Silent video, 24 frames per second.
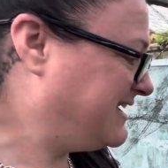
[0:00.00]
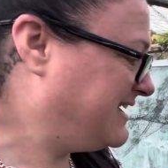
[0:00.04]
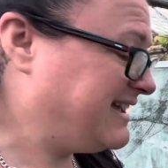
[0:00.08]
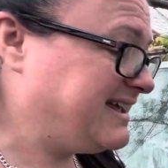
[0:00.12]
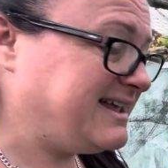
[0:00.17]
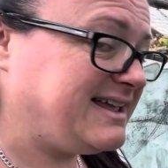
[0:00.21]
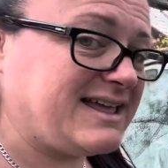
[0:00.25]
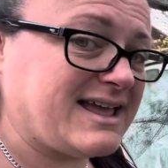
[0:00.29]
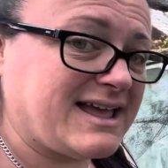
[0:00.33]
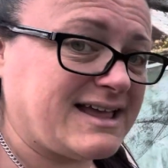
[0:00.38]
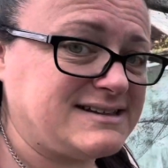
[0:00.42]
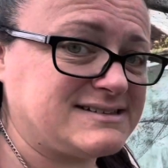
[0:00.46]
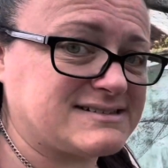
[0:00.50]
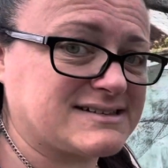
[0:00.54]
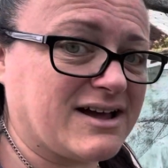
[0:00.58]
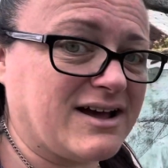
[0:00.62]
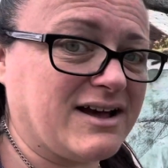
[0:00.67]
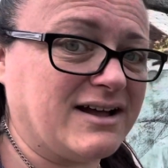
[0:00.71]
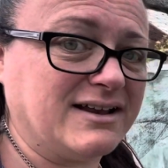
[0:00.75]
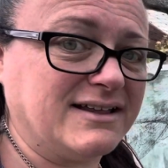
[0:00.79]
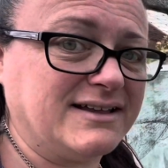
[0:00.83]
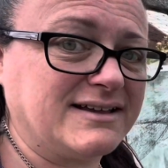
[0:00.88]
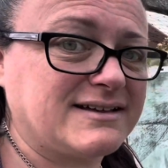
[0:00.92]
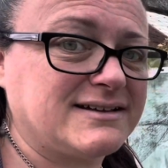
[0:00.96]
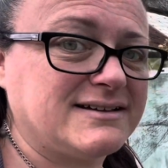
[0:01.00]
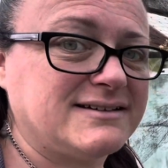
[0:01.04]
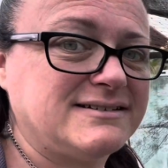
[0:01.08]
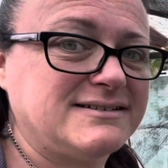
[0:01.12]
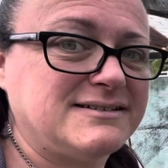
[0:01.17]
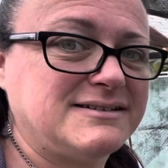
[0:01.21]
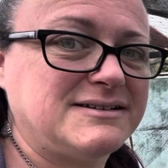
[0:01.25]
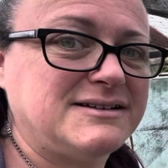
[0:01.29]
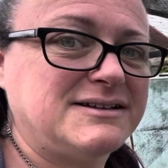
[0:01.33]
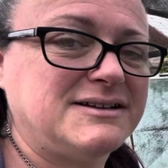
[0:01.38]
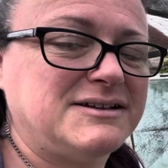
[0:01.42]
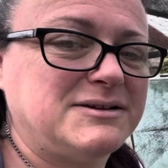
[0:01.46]
He hates garlic,
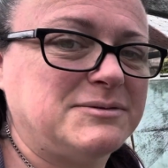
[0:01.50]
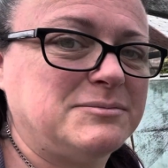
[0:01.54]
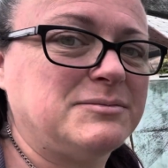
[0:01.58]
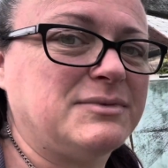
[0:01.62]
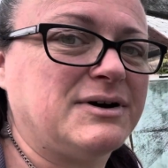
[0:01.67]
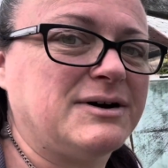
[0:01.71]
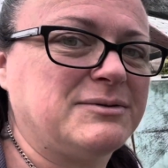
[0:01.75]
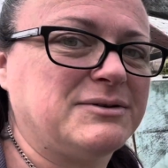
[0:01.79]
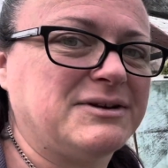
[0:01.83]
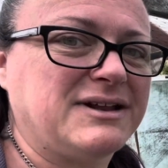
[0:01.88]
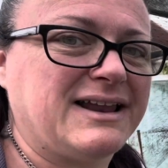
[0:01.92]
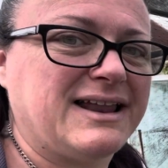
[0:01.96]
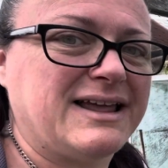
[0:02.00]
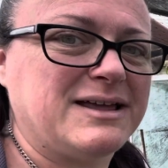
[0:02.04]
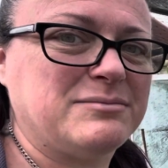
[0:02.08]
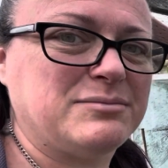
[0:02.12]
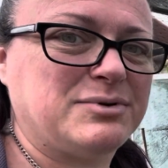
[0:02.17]
but I'm going to let him